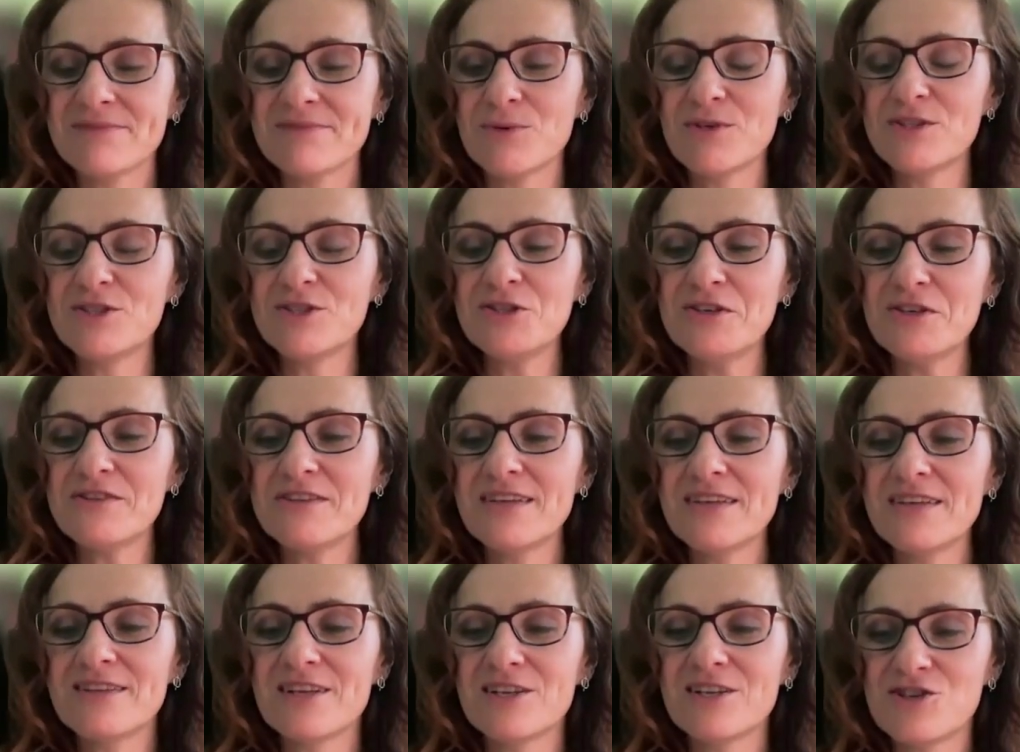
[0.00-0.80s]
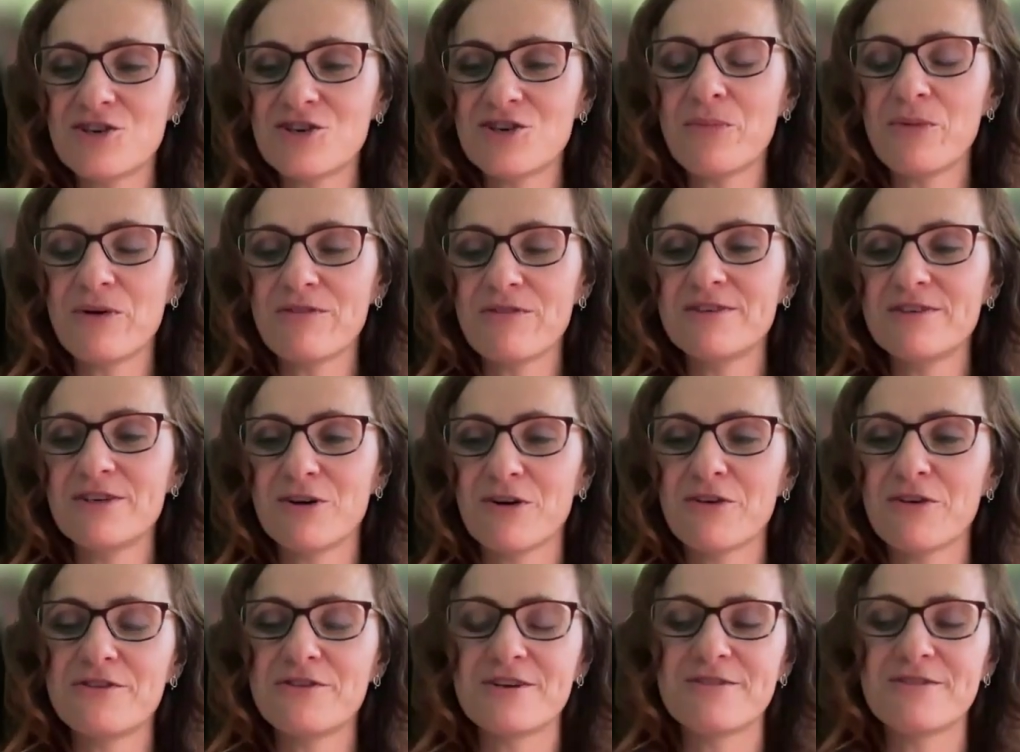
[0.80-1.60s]
What do you think the job of the
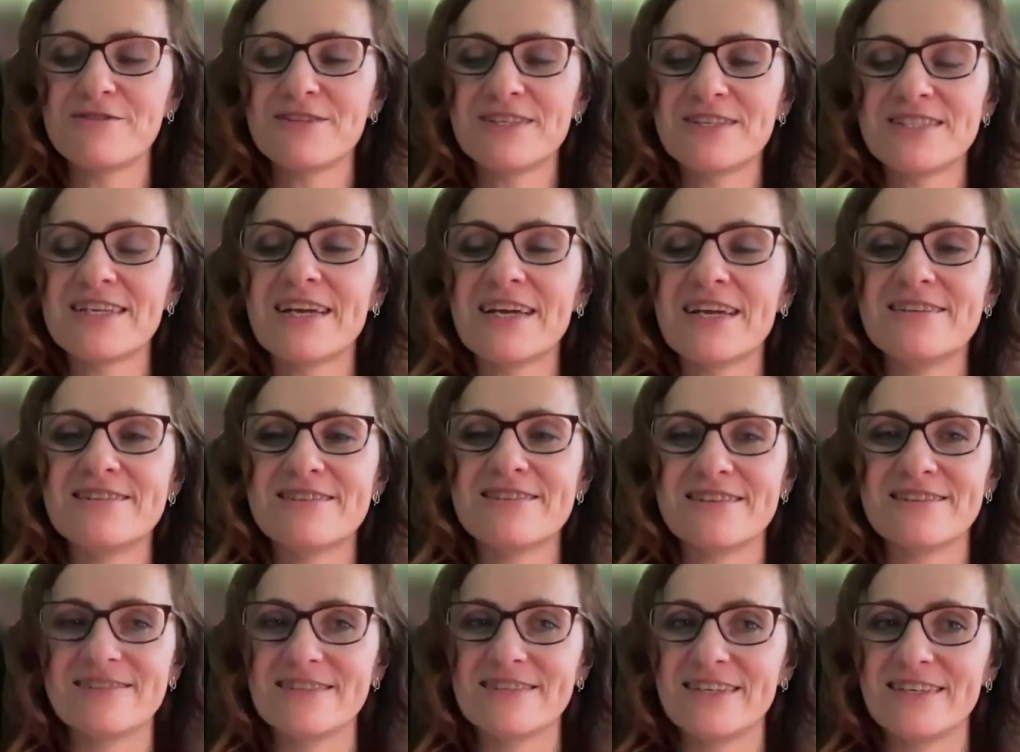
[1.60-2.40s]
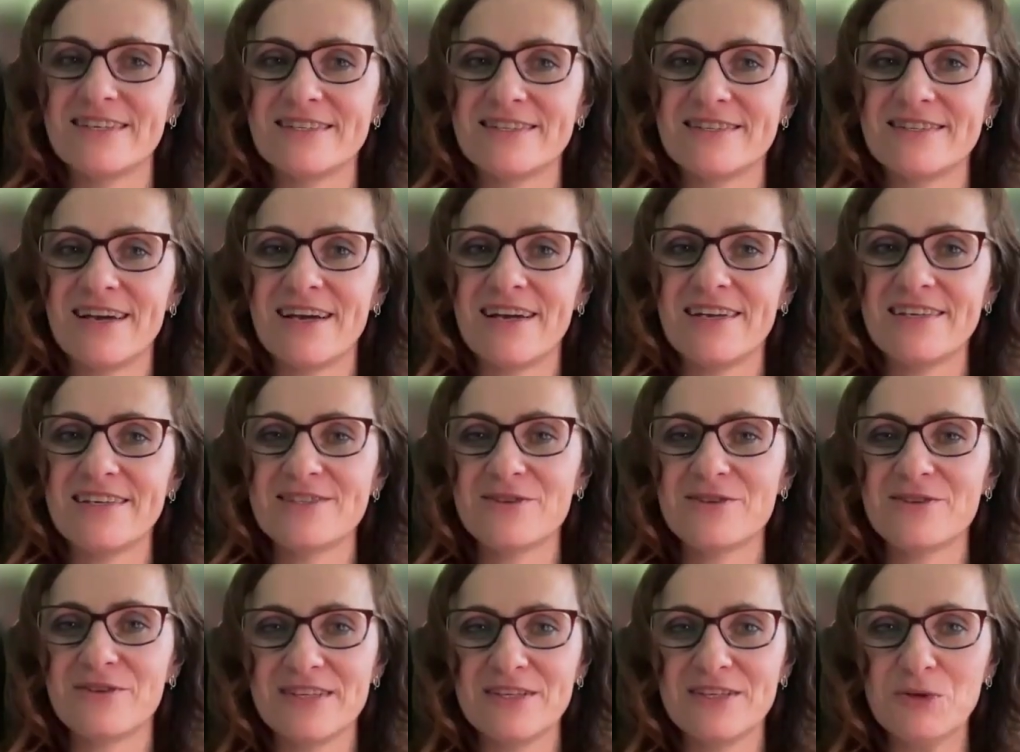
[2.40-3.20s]
author of the sentence is? I
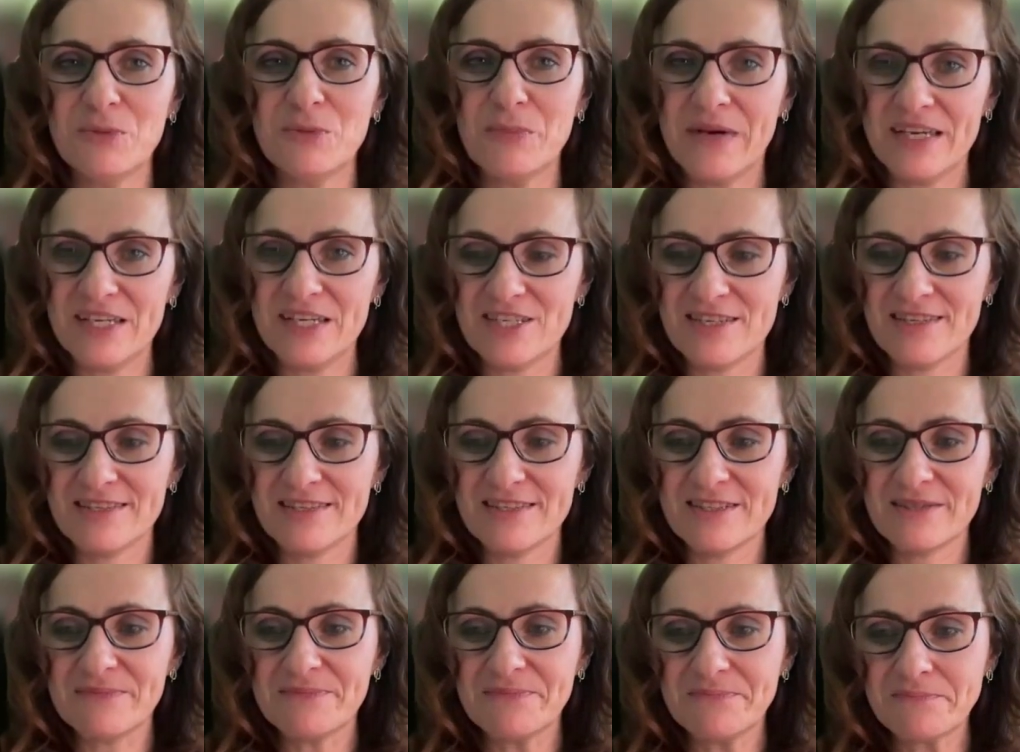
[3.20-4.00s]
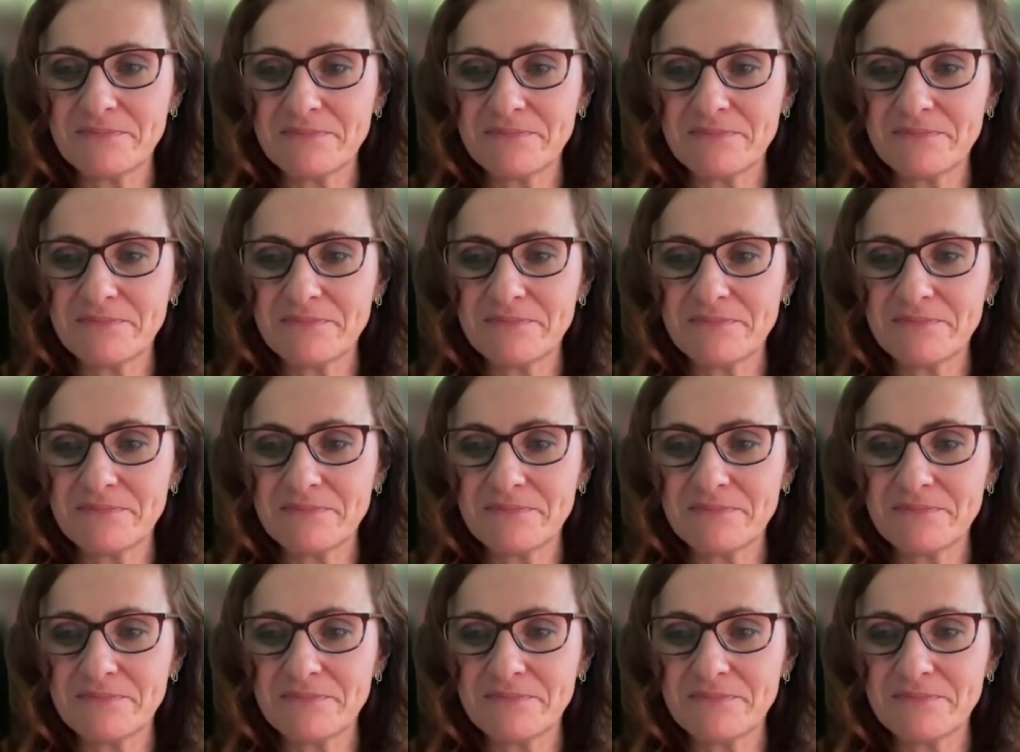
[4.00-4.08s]
saw the new patient.